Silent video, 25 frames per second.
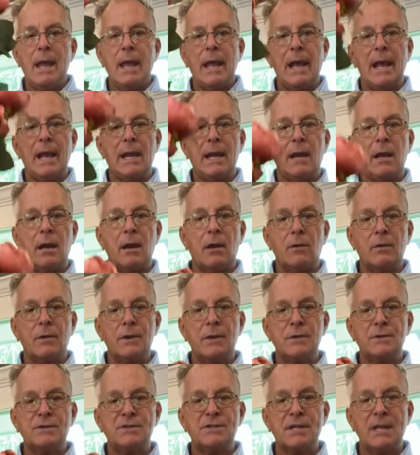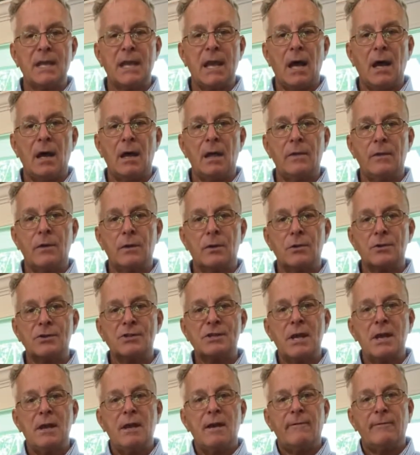and then I'll use the others
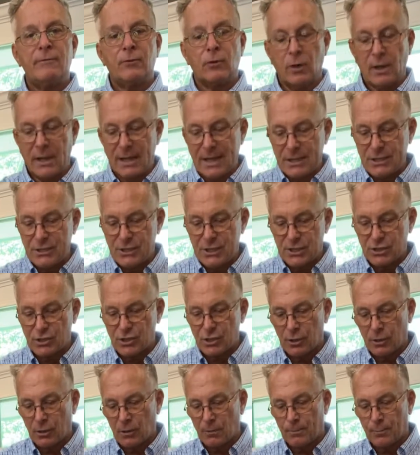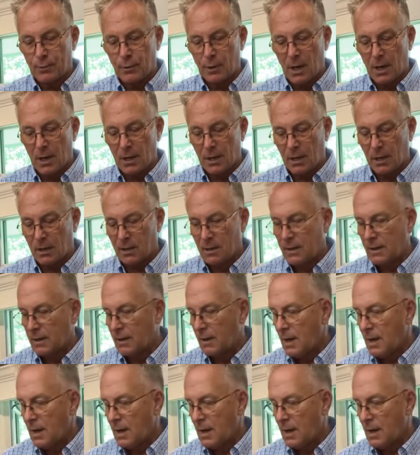for an additional product